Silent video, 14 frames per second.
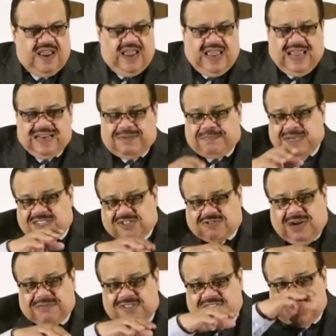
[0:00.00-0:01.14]
And, but the
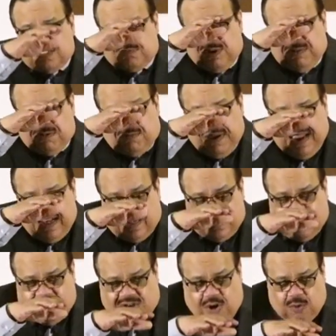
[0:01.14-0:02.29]
scripture says we were made a
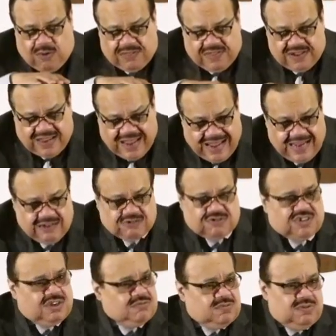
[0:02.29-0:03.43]
little lower than the
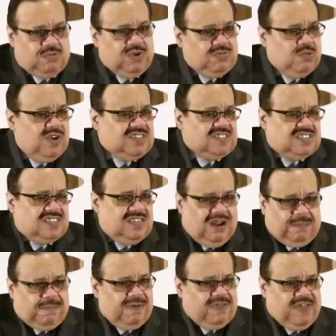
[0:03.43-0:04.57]
angels. What's
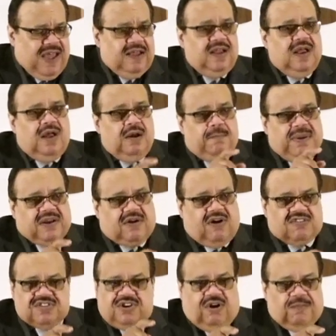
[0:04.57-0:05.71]
up with that?
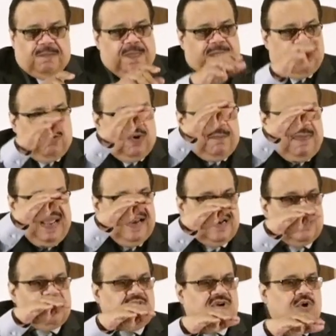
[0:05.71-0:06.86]
Because, no, we're made a
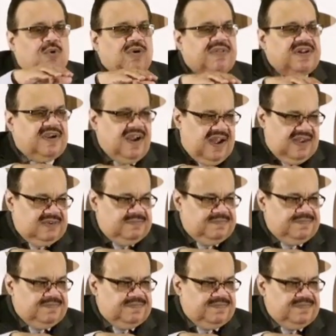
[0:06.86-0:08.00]
little lower than God.
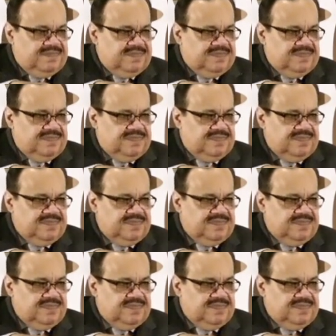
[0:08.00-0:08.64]
Amen.